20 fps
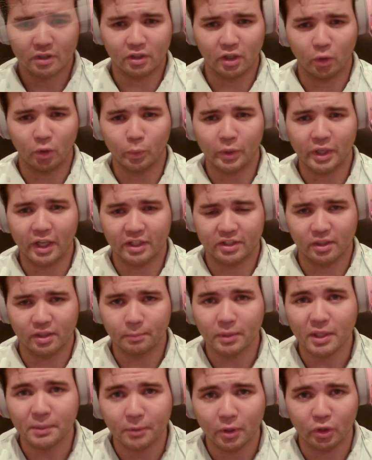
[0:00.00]
know, we had
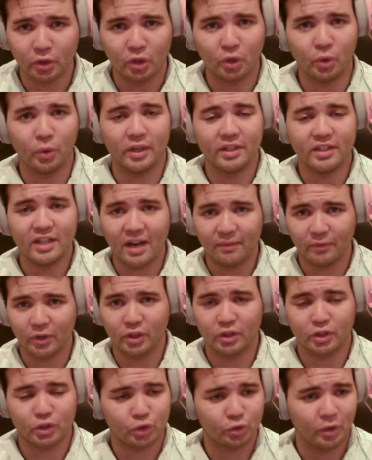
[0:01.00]
some people who had
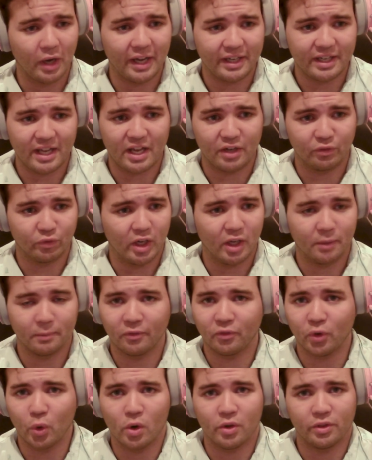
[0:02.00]
never tried a rail
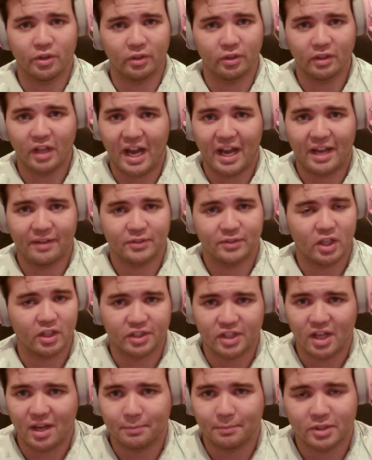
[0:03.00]
before in their lives
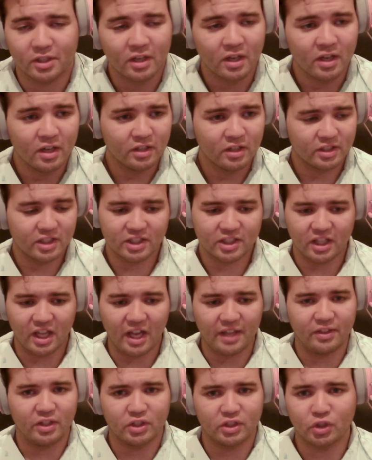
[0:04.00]
attempt to
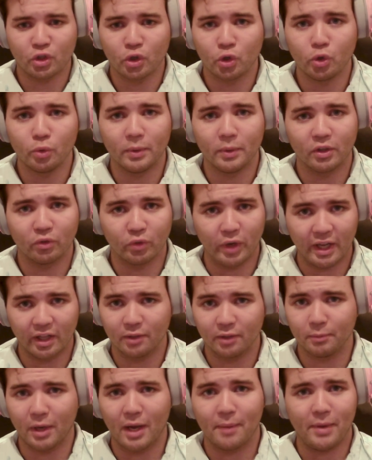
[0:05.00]
slide this tube and
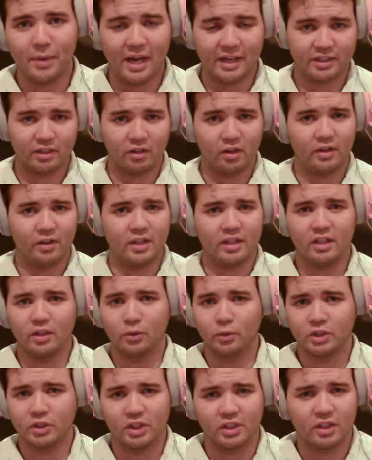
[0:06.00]
rail in my backyard, and it
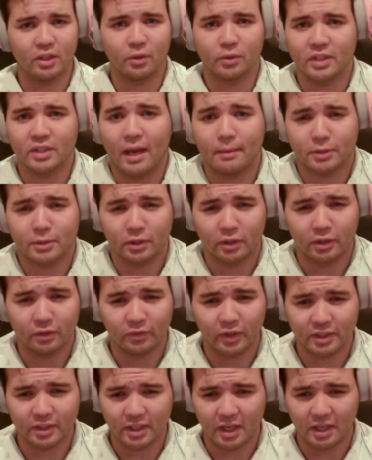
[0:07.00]
was absolutely
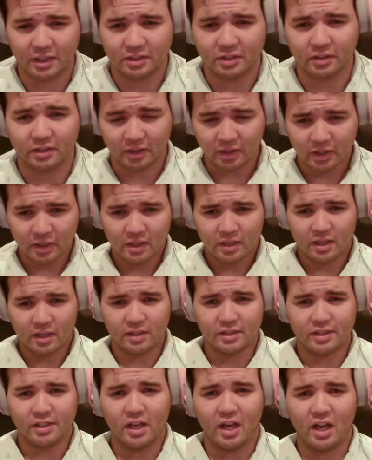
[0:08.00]
fantastic.
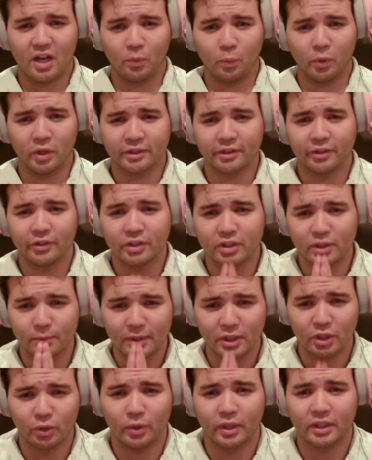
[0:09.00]
And today we're going to
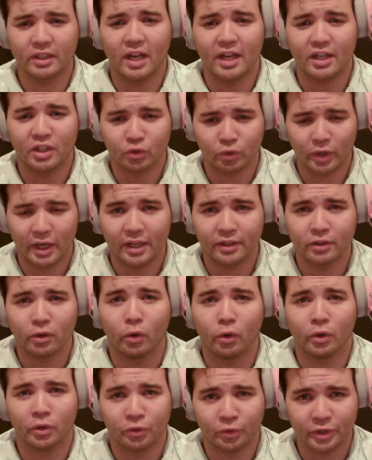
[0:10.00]
be doing a grand
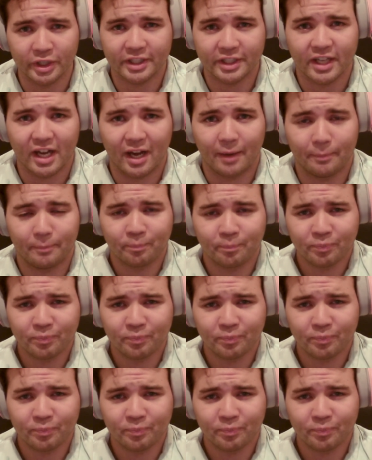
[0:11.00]
old recap